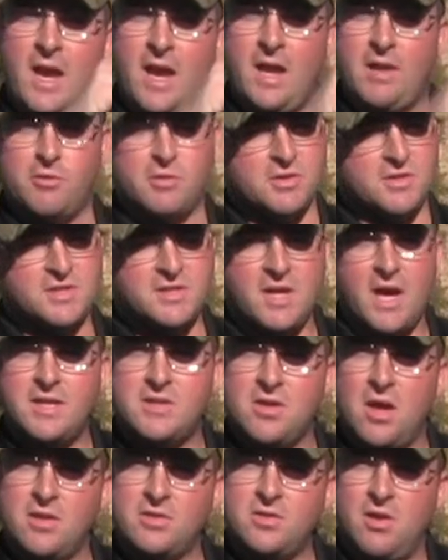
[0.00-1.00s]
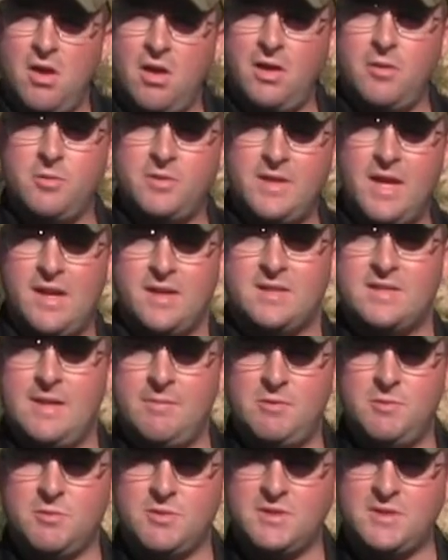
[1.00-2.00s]
and your sights on target with that
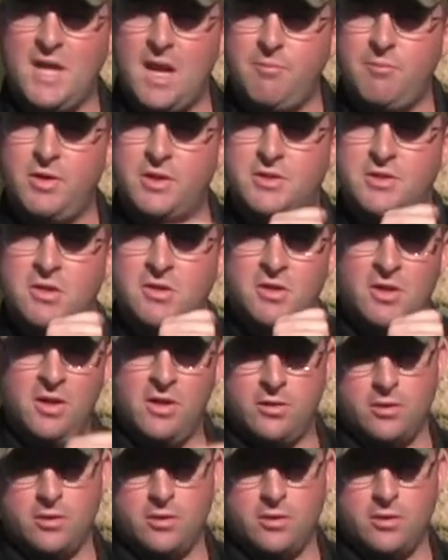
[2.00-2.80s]
acceptable sight picture,